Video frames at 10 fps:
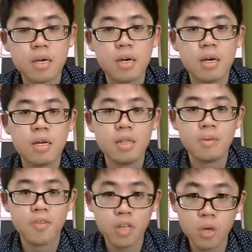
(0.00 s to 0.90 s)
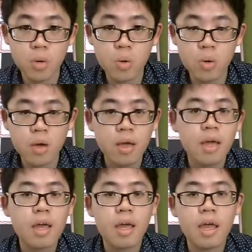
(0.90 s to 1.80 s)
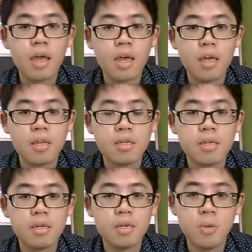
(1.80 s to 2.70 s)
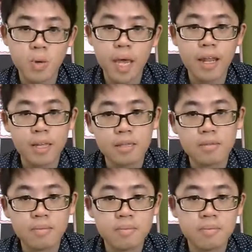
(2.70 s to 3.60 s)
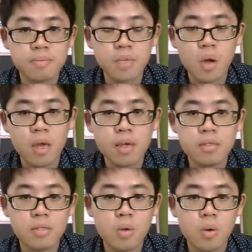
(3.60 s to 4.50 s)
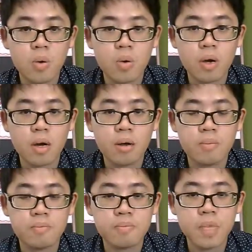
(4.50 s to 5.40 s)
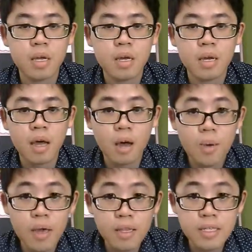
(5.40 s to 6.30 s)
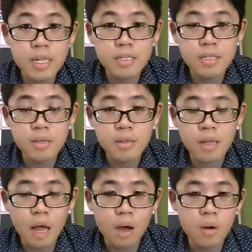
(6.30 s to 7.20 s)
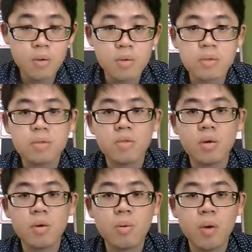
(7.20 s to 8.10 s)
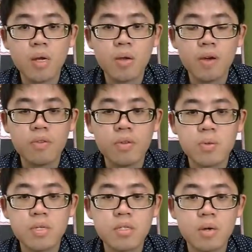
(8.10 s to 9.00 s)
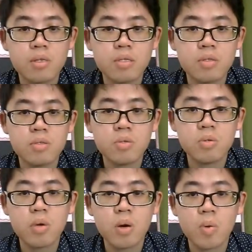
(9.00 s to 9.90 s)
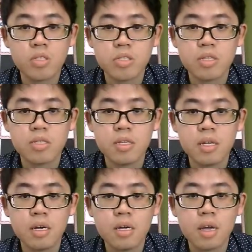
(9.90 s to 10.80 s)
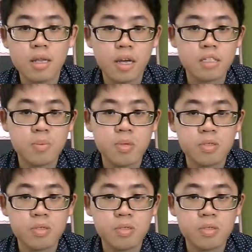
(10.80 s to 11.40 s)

in the video and you will get it. Okay, so I will end this lesson now. So what you have to do is continue to do your questions in the textbook.